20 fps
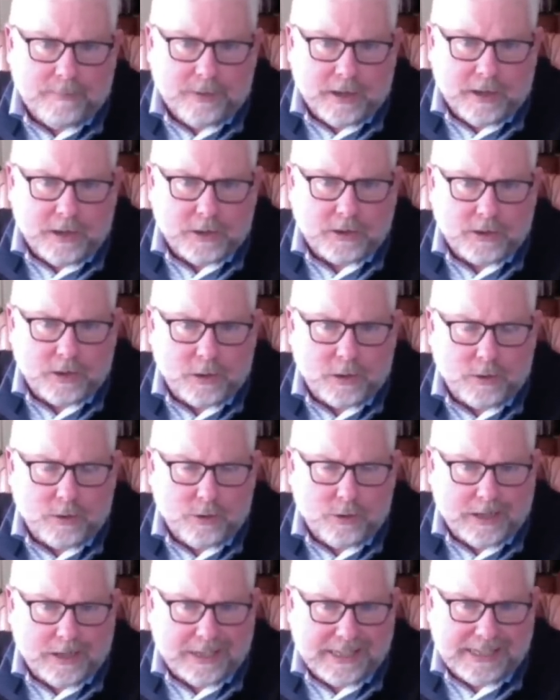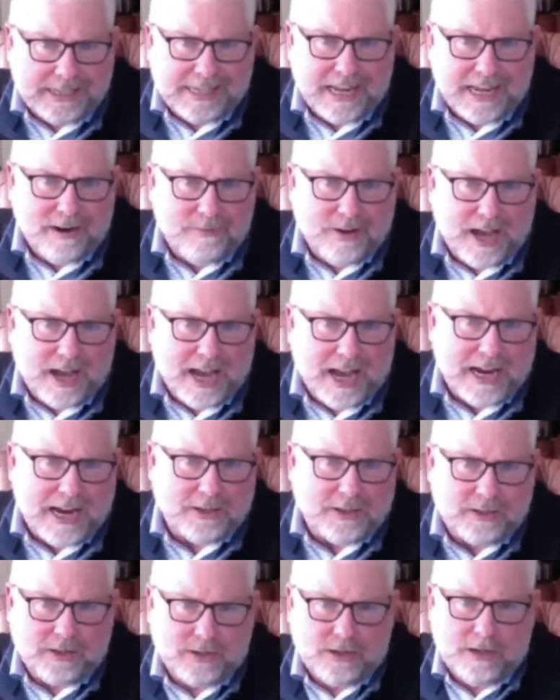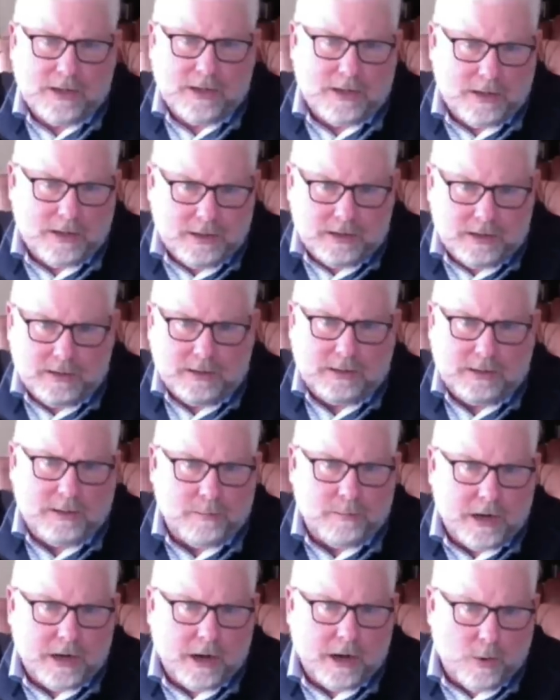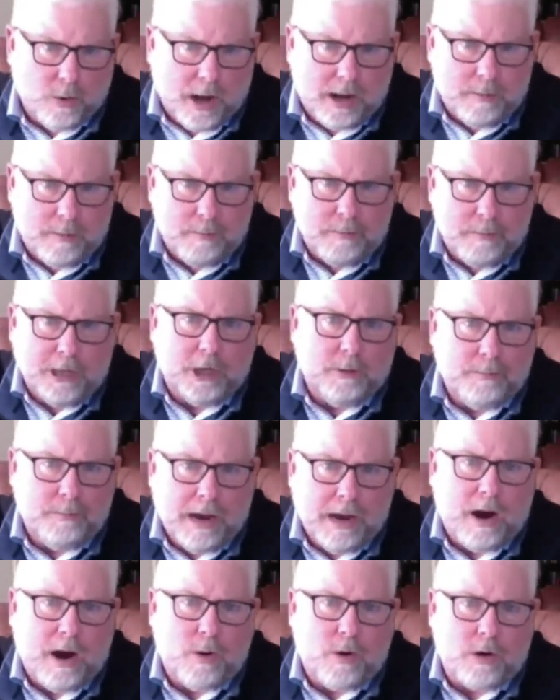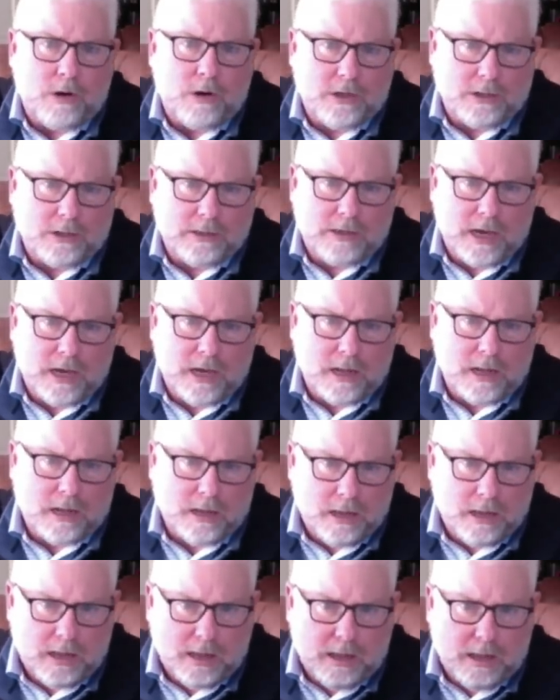And so to incentivize somebody to go out and build power to sell